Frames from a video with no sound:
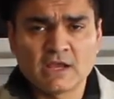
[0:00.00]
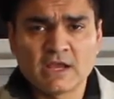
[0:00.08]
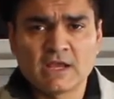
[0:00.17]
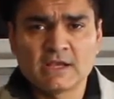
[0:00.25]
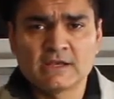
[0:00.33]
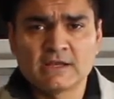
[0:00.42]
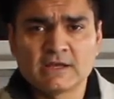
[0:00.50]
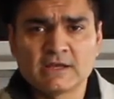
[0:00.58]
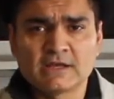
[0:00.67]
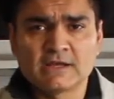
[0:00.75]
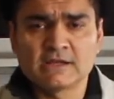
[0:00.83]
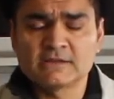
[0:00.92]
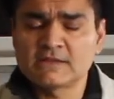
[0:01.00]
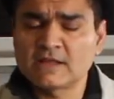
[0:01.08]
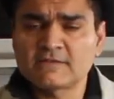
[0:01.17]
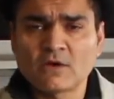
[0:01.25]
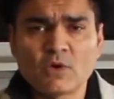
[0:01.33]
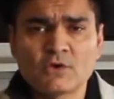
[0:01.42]
And
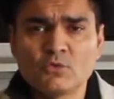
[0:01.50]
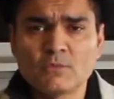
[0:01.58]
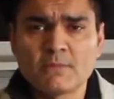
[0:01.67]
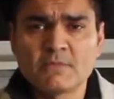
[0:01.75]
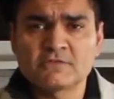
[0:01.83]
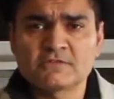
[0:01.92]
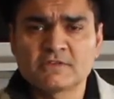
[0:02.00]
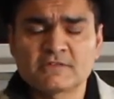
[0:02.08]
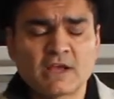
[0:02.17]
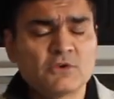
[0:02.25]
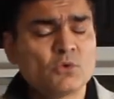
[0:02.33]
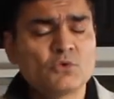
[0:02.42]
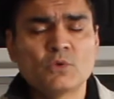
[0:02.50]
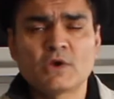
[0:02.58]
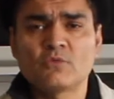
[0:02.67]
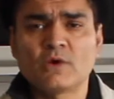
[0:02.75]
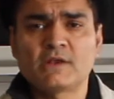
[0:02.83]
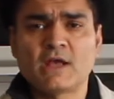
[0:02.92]
that's how I do my business. I don't do
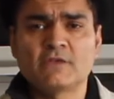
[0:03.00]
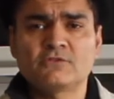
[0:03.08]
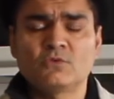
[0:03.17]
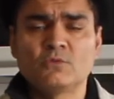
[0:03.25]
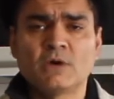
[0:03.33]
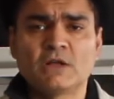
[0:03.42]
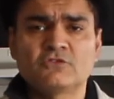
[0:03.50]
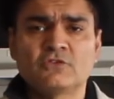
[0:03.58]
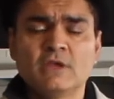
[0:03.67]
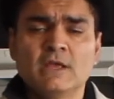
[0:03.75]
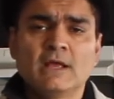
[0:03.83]
advertise too much.